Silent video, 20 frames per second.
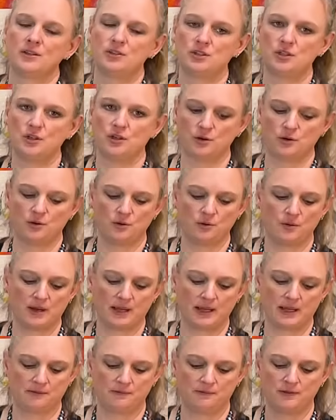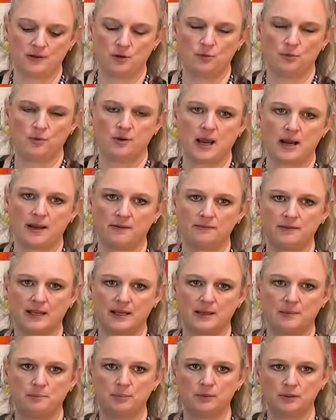to, if you kind of
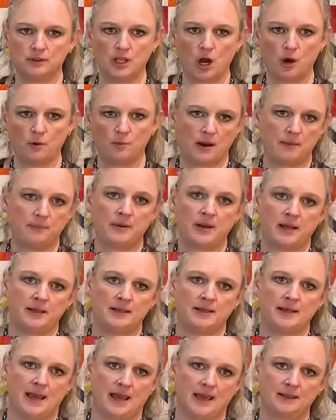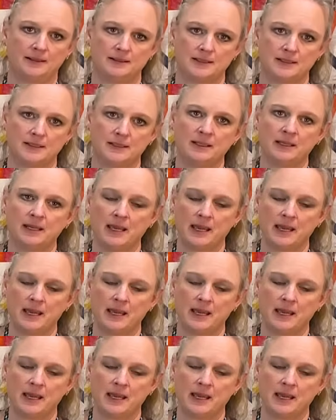like blow up a net